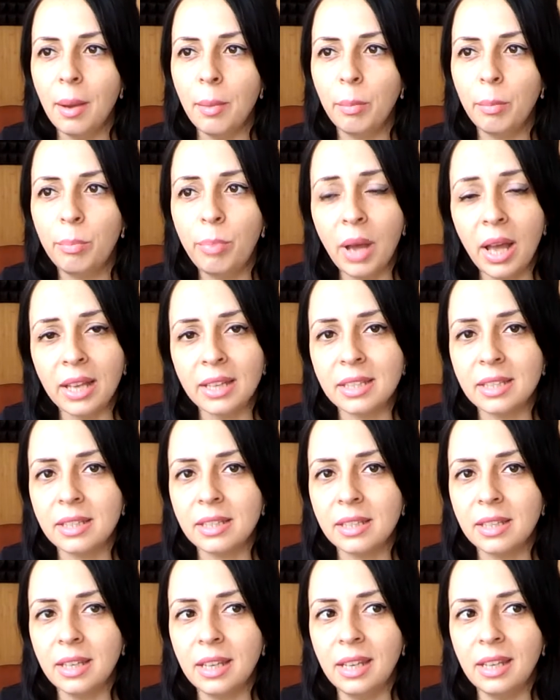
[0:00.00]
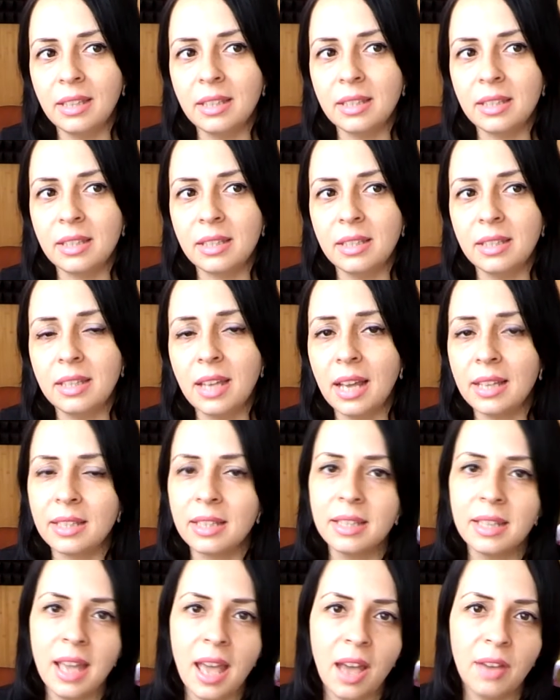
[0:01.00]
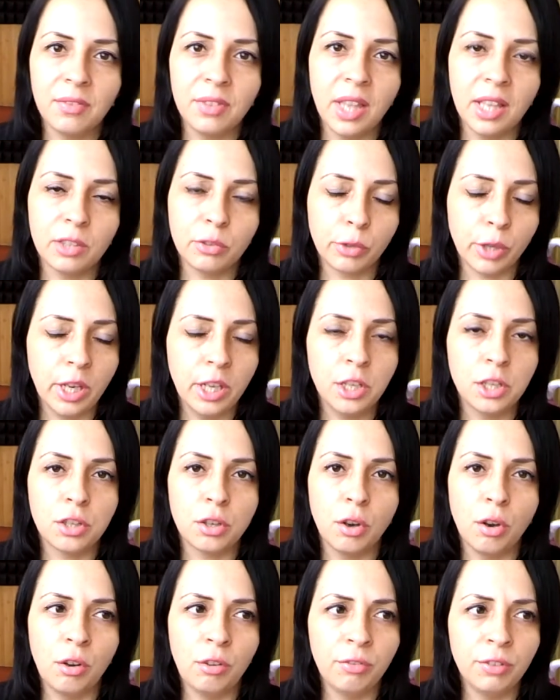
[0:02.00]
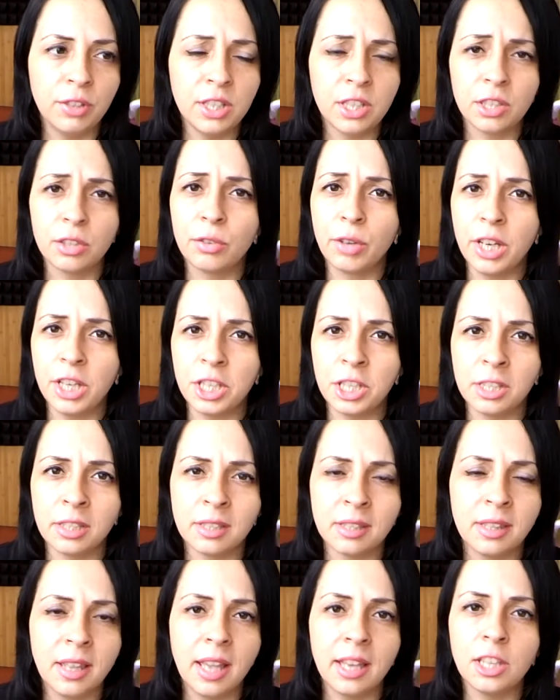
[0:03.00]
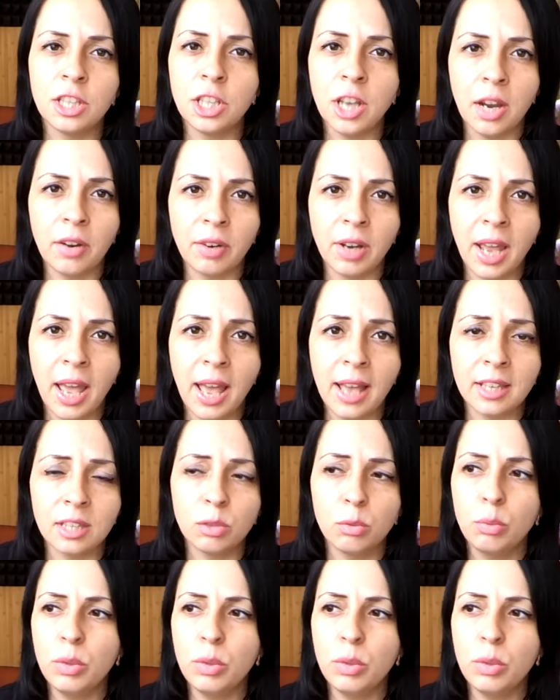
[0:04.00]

but it doesn't have that range of integrations that Jira has,